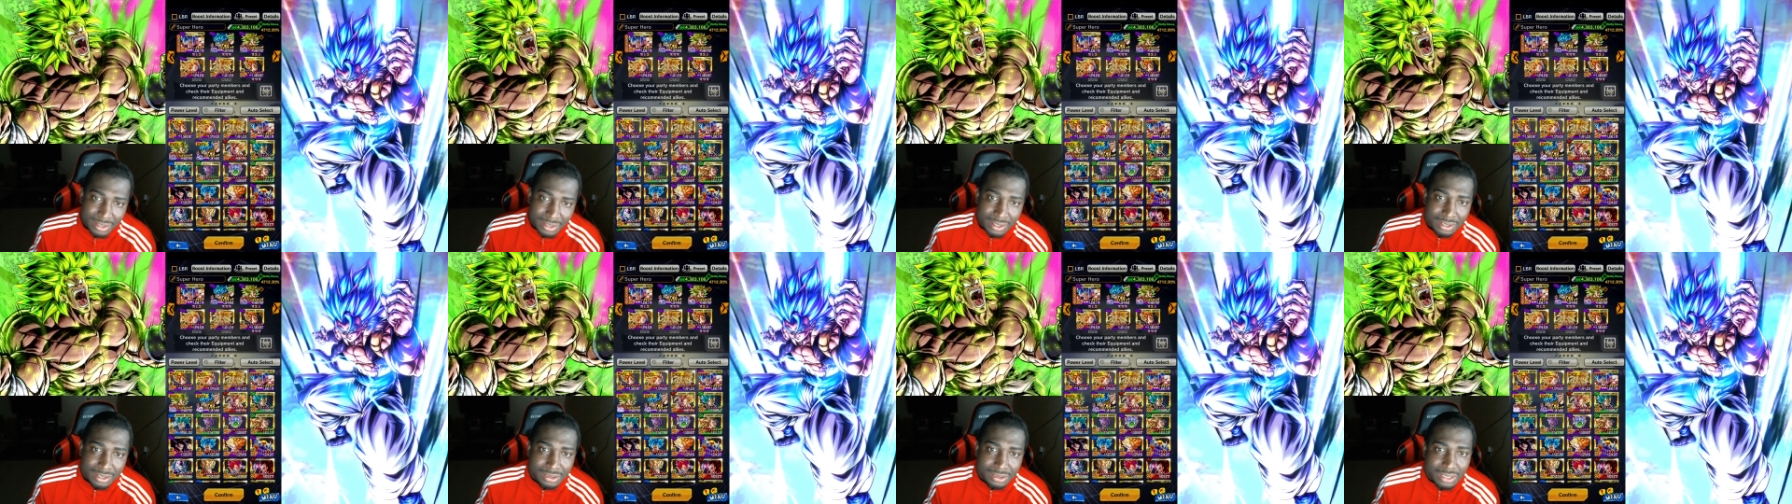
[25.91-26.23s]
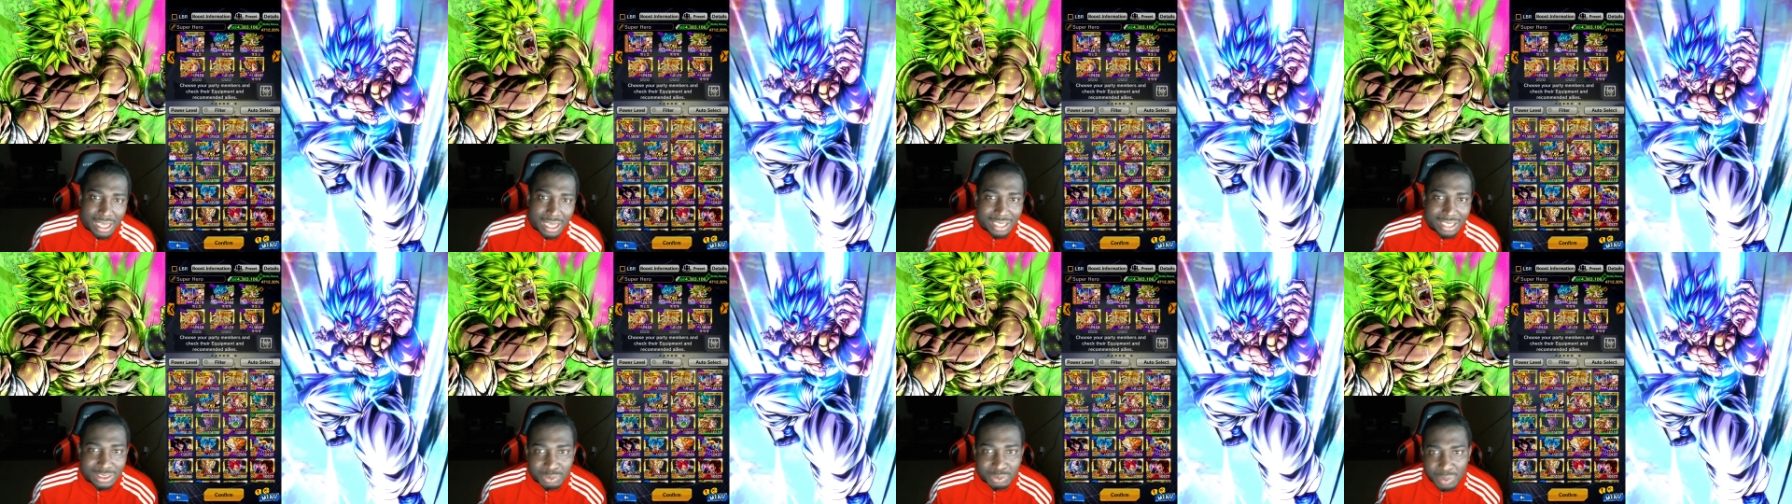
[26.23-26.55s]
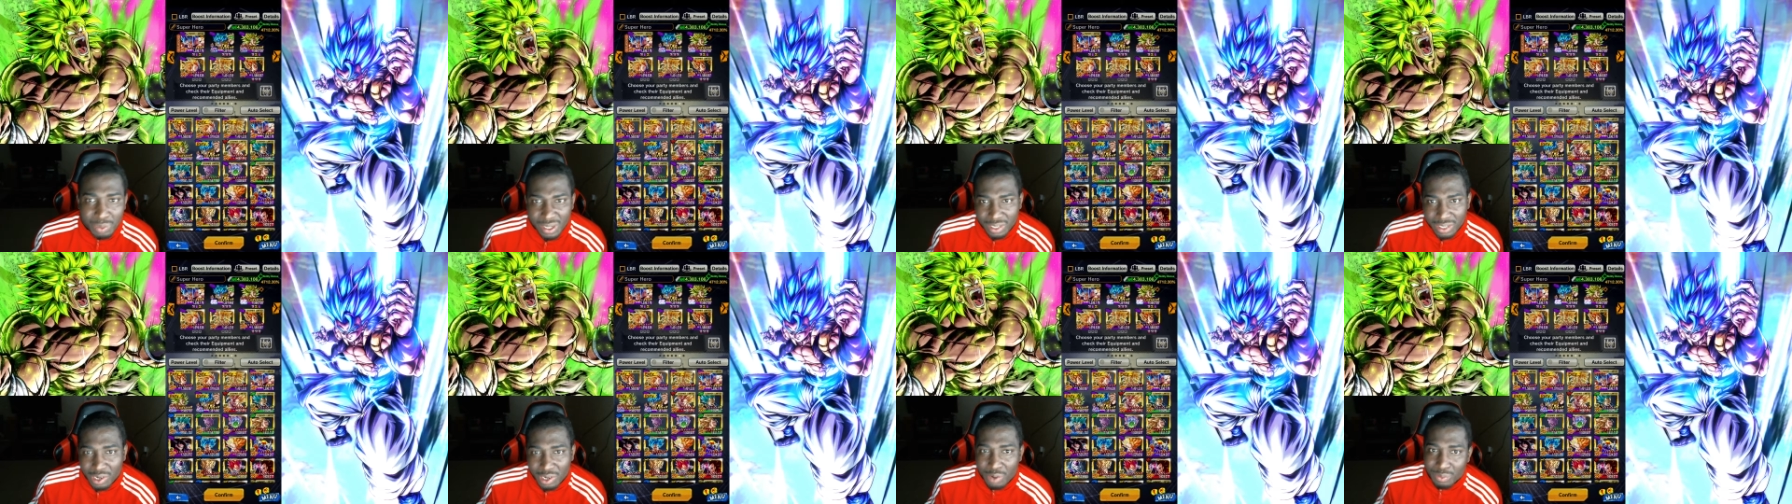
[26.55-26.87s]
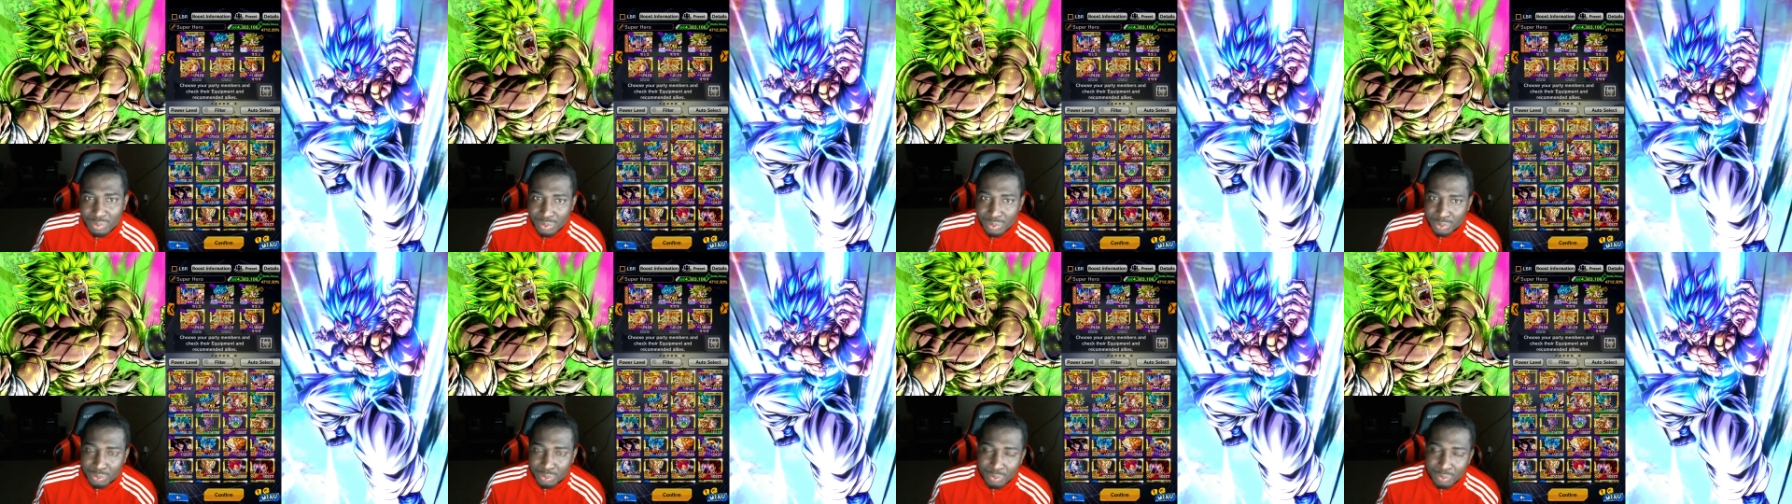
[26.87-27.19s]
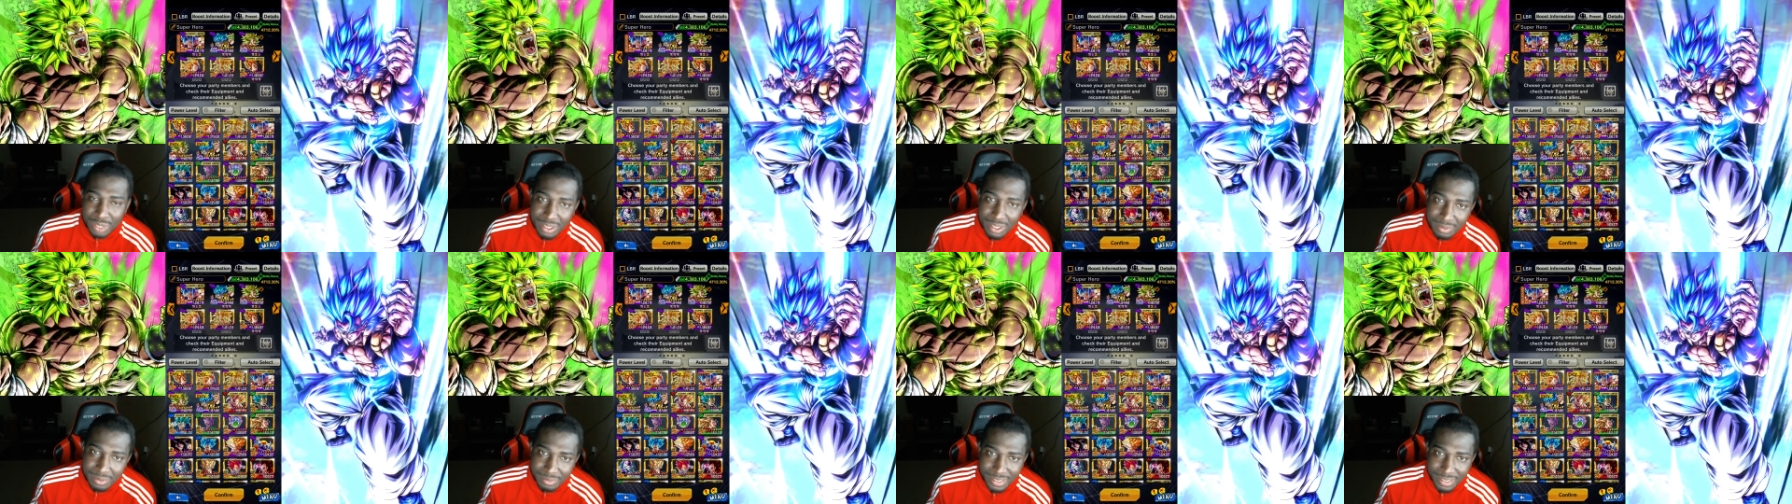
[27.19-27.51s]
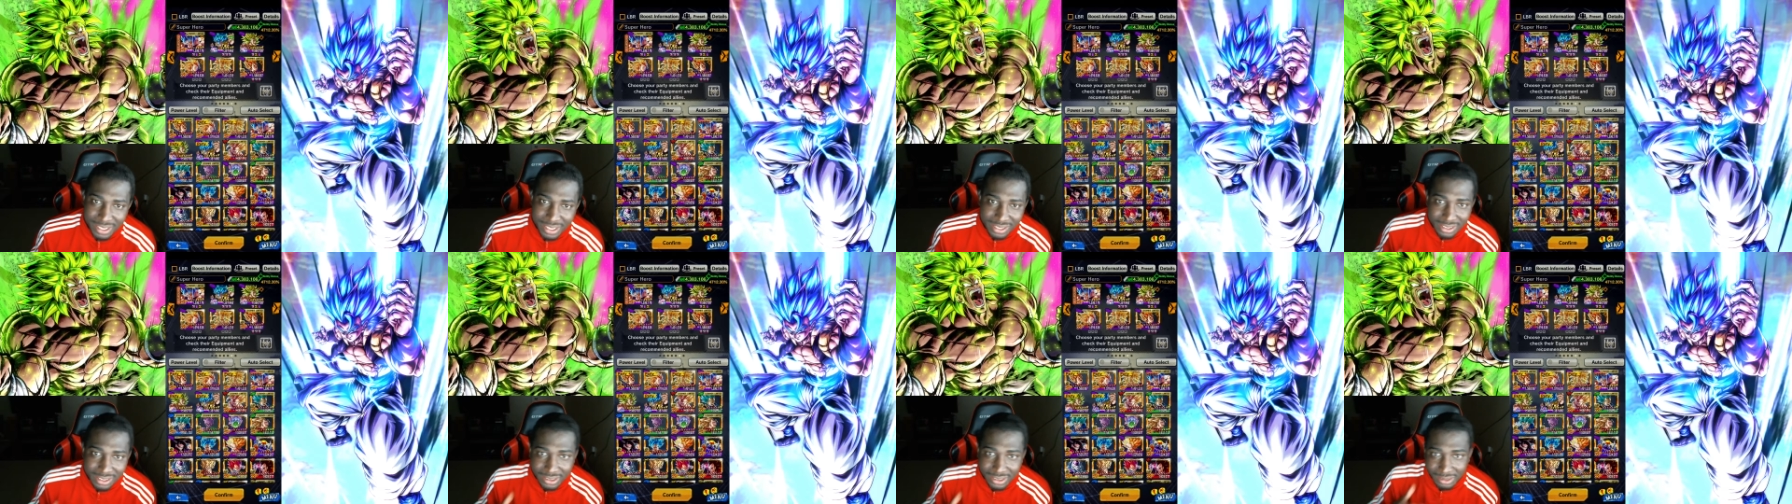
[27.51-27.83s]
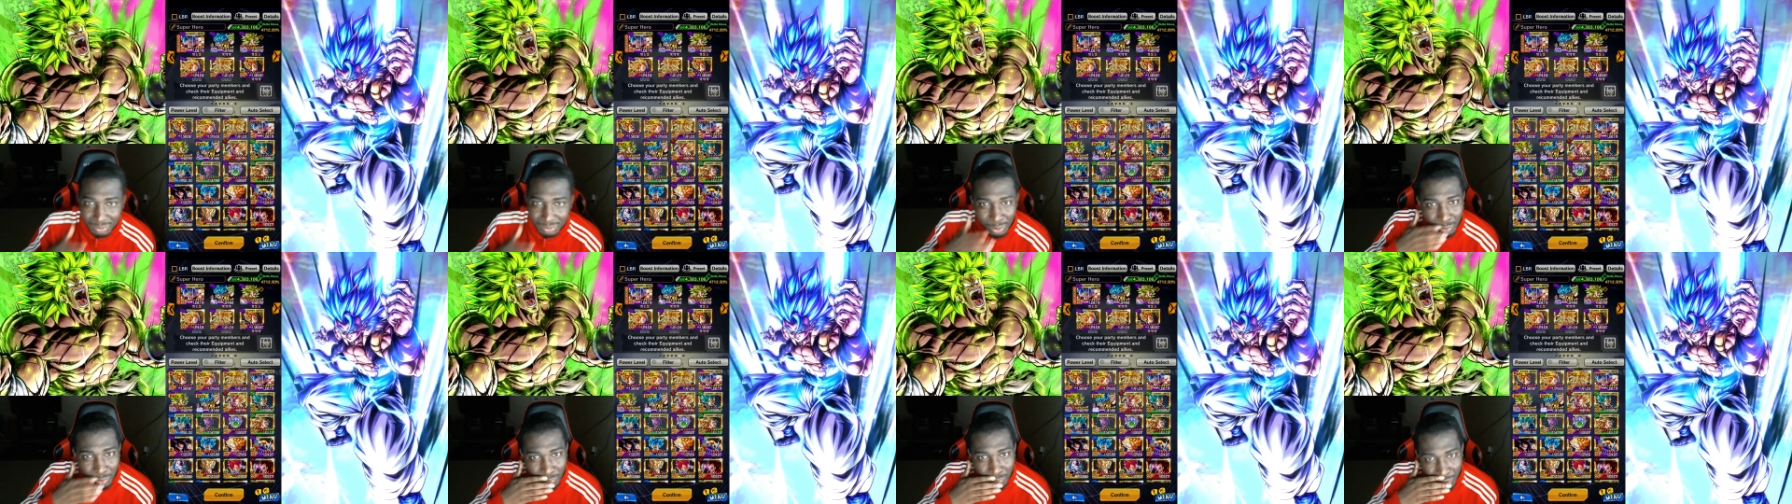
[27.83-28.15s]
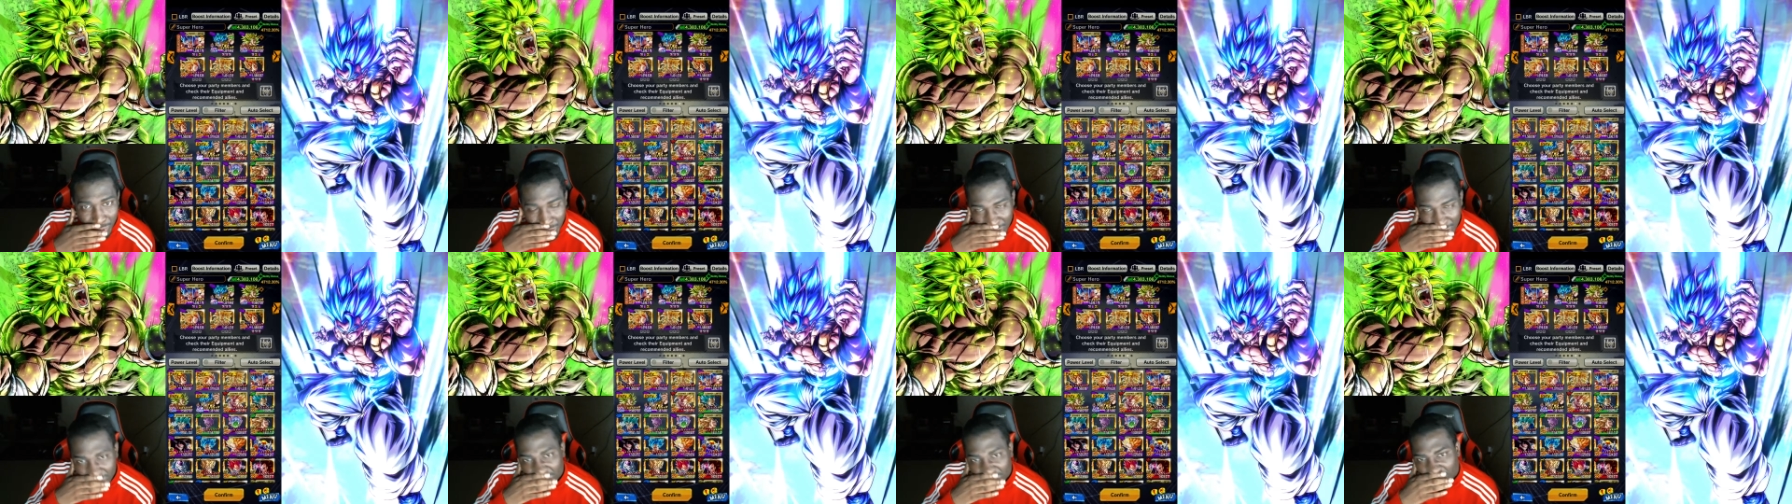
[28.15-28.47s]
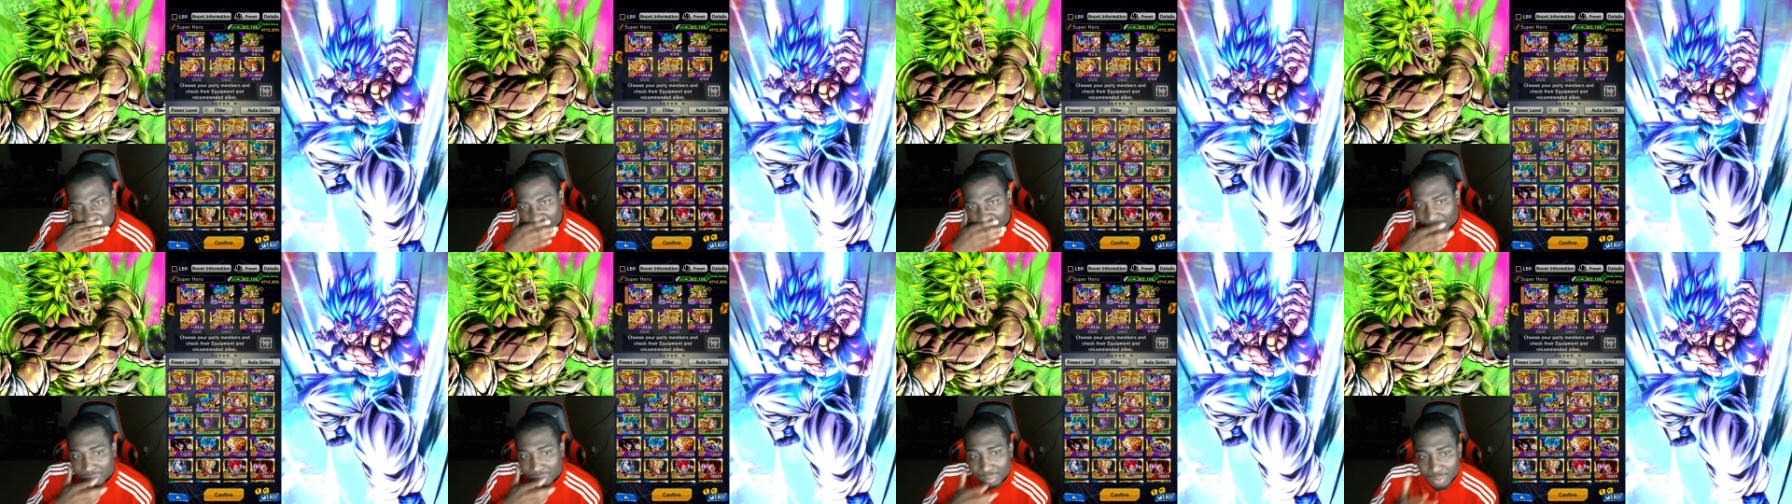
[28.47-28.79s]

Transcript: So I just want to go with the three because both of them are